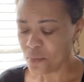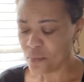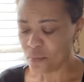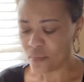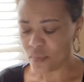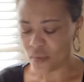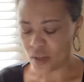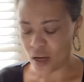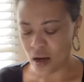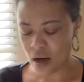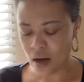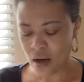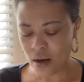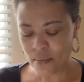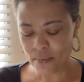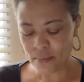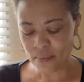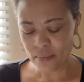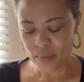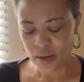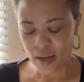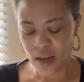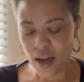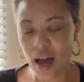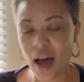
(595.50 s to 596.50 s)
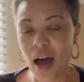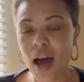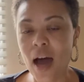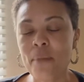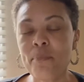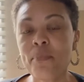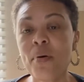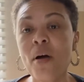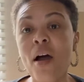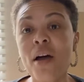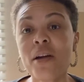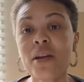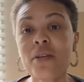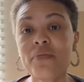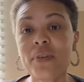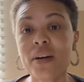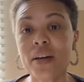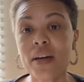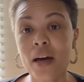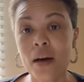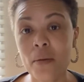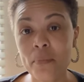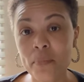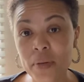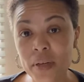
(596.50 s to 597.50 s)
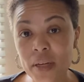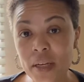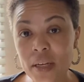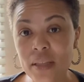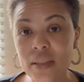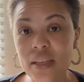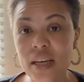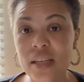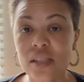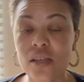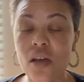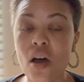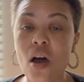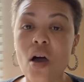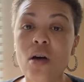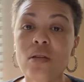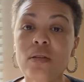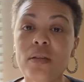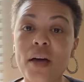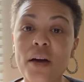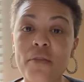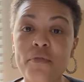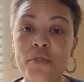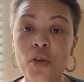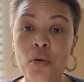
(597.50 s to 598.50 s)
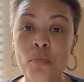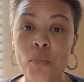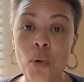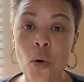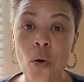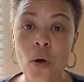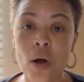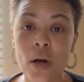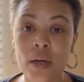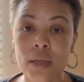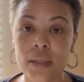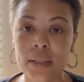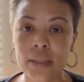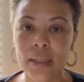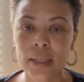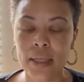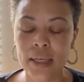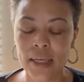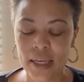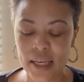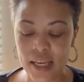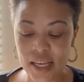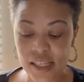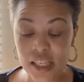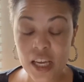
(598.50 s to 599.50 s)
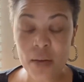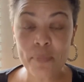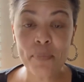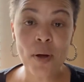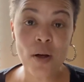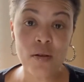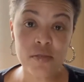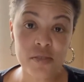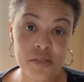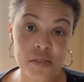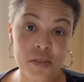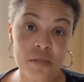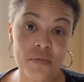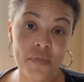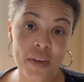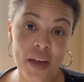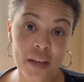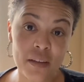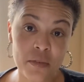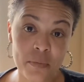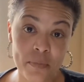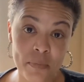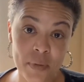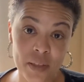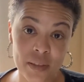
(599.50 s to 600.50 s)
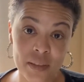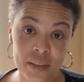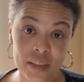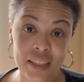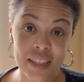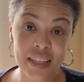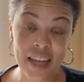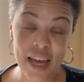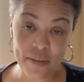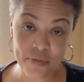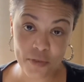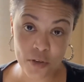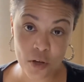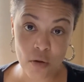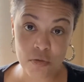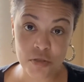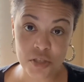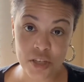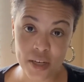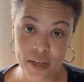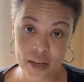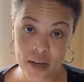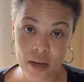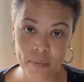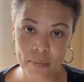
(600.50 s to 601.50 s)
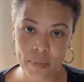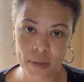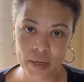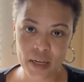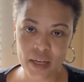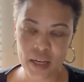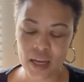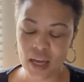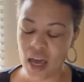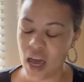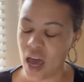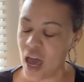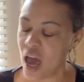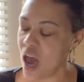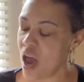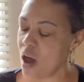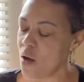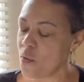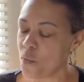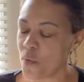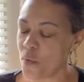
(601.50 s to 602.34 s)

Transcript: I'm part of a company that's called Love You More. It's a personal development life coaching company, and we